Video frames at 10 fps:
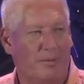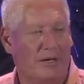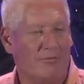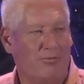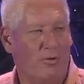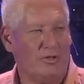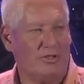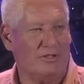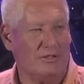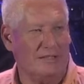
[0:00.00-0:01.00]
But
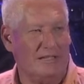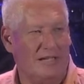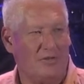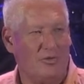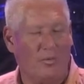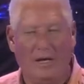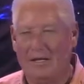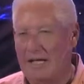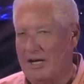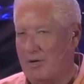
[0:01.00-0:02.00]
unfortunately, that's the way a
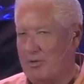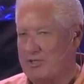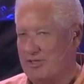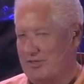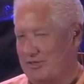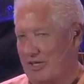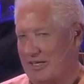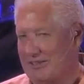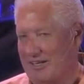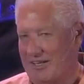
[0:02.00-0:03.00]
lot of Christians
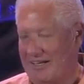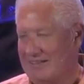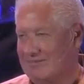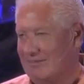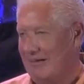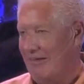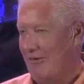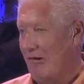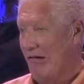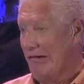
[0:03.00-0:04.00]
think today. Well,
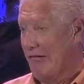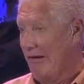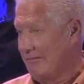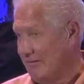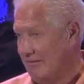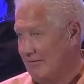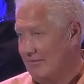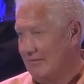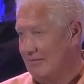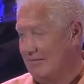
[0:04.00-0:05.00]
they're all ignorant,
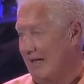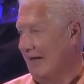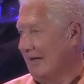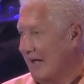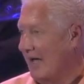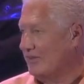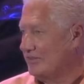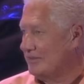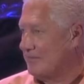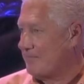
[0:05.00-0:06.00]
not like
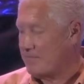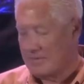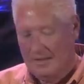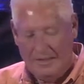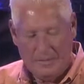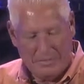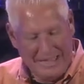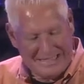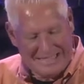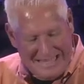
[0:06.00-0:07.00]
us. But
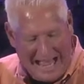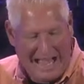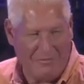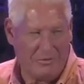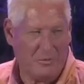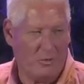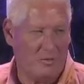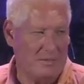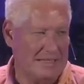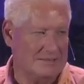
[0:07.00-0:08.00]
that's not what the
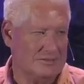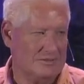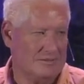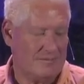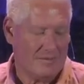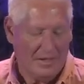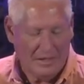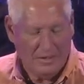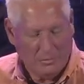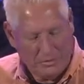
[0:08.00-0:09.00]
word means.
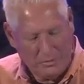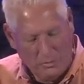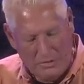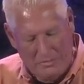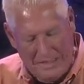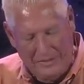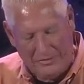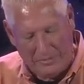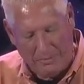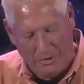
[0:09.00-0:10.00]
What the word
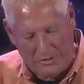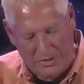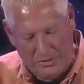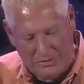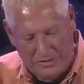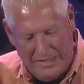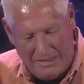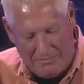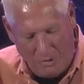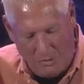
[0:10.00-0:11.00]
means that Paul used in
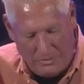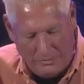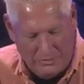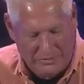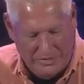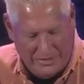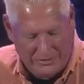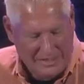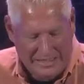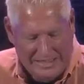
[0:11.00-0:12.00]
that moment was
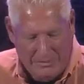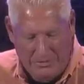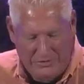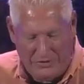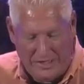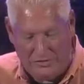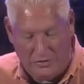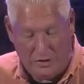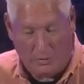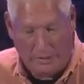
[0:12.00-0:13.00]
this. He wasn't saying,
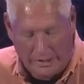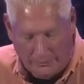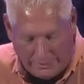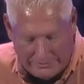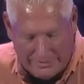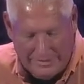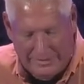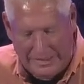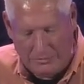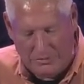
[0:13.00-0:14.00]
so you're ignorant.
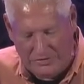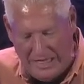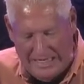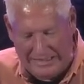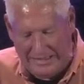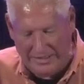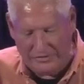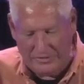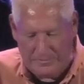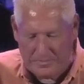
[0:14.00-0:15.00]
He was saying
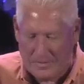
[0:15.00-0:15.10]
this.